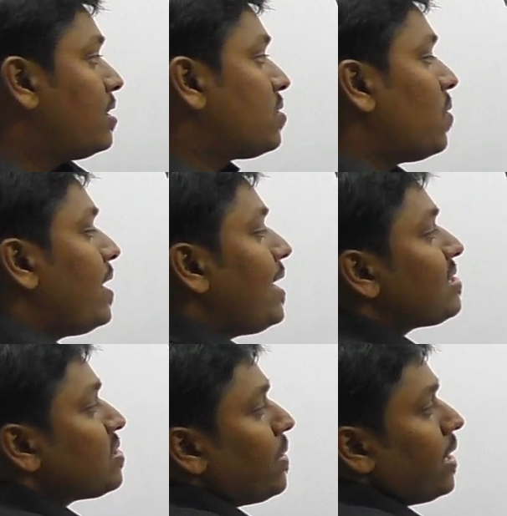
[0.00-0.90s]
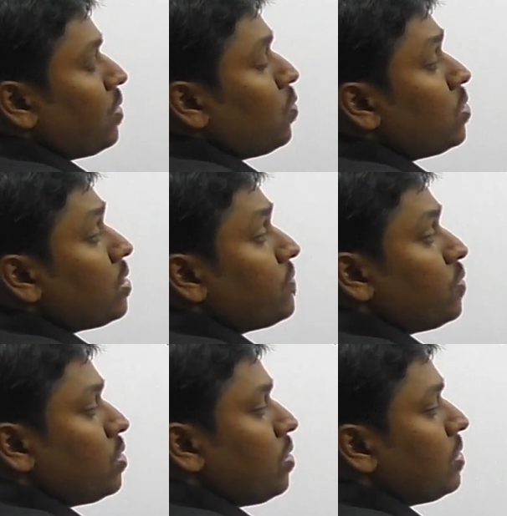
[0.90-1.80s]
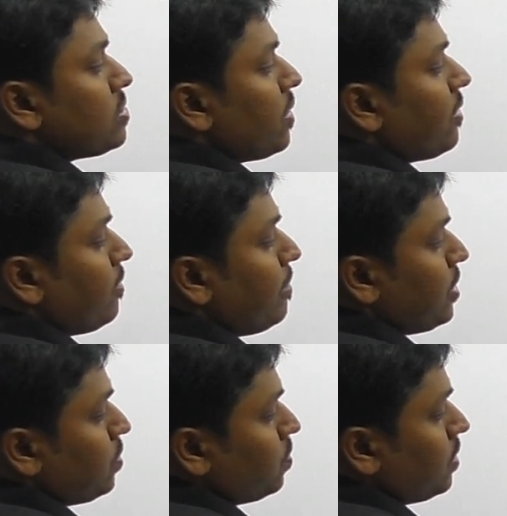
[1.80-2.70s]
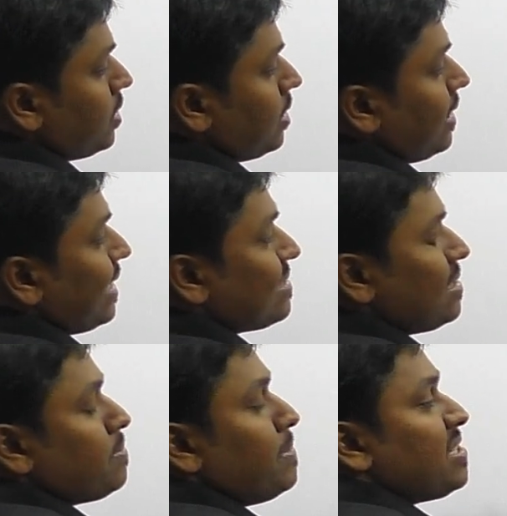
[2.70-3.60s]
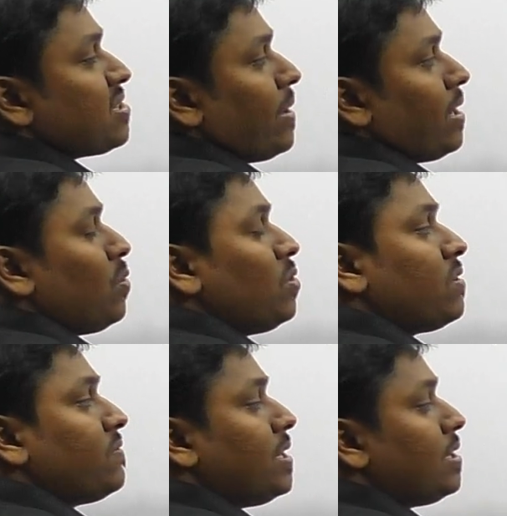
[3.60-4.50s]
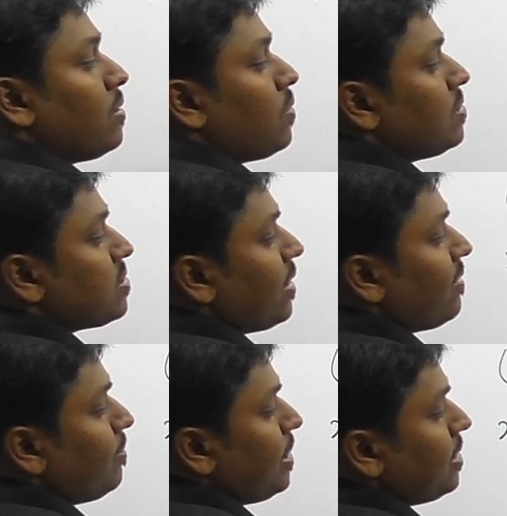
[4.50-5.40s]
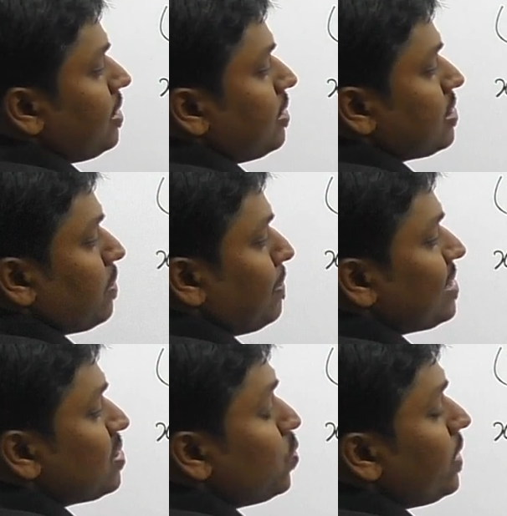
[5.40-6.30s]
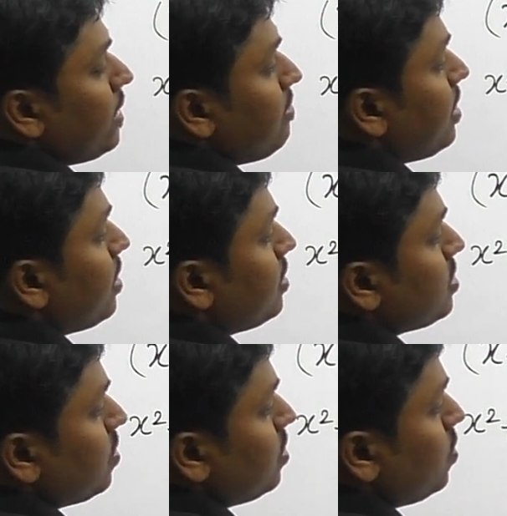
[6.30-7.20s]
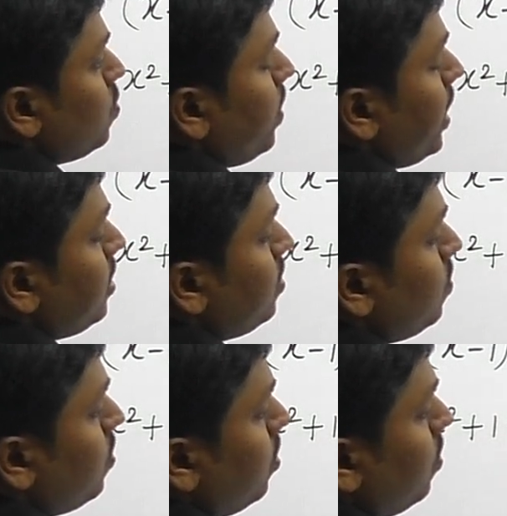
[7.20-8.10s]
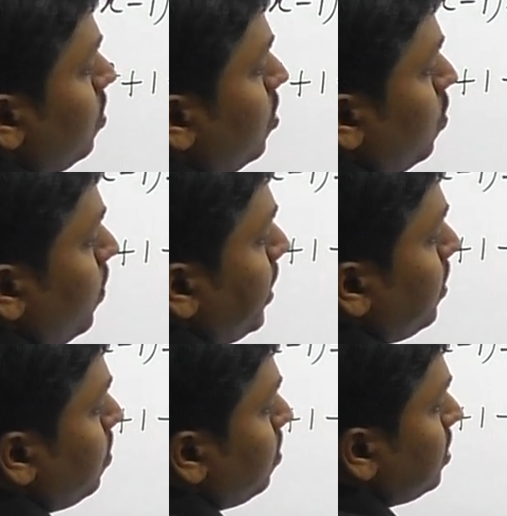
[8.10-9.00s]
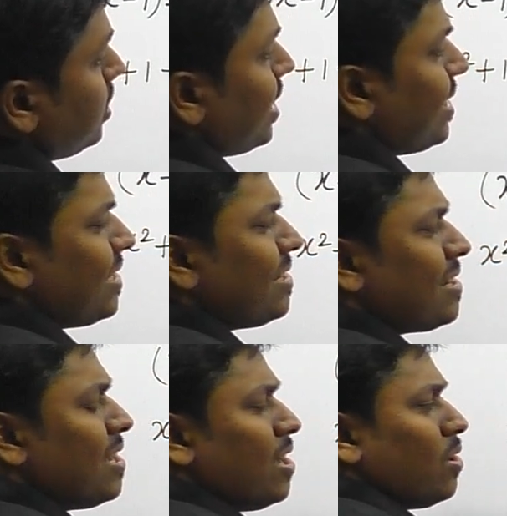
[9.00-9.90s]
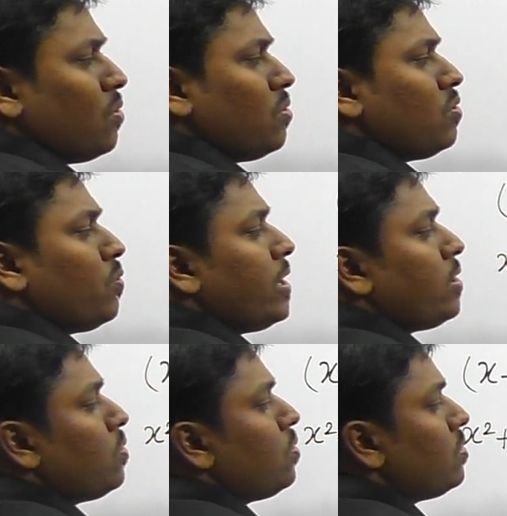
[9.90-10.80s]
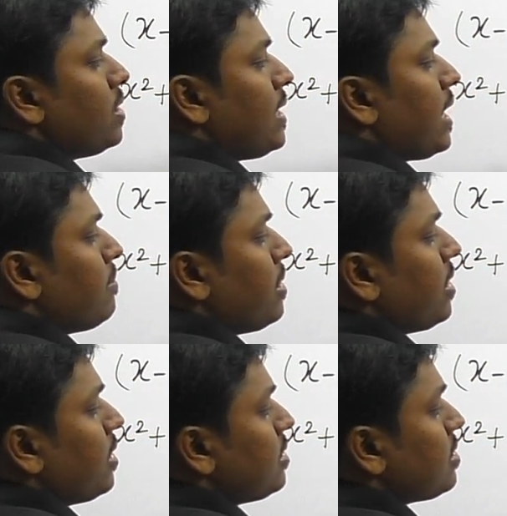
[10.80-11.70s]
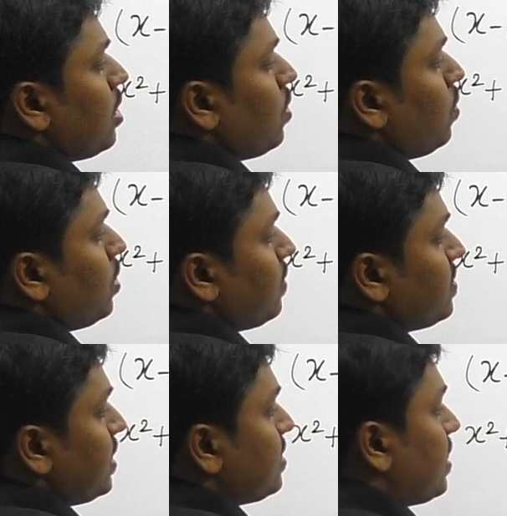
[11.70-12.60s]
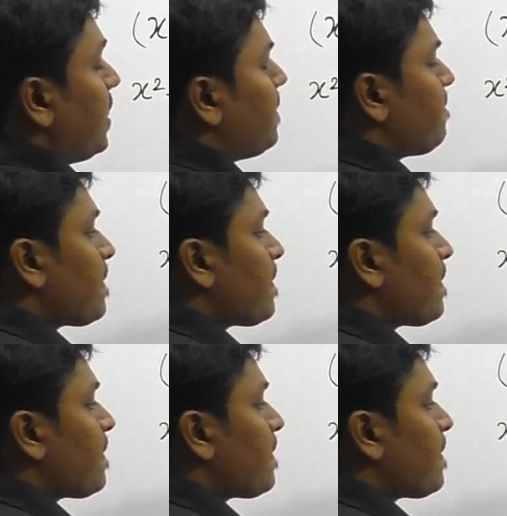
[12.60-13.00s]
So a square root of 2 the whole square will be 2. Next is b square root of 3 the whole square will be 3. So plus 2ab. So 2 into root 2 into root 3. I think root 2 into root 3 can be written as root of 6, right?